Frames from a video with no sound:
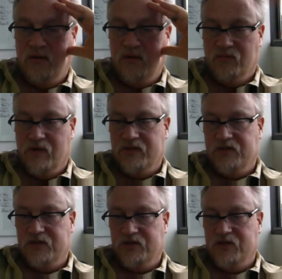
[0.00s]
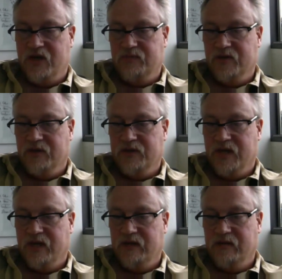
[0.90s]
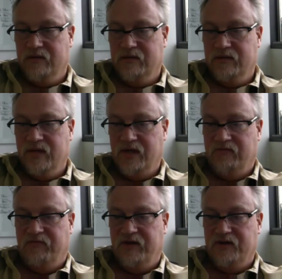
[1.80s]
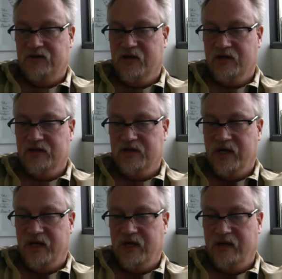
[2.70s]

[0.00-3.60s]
the run sync job's all done. It finished all its data.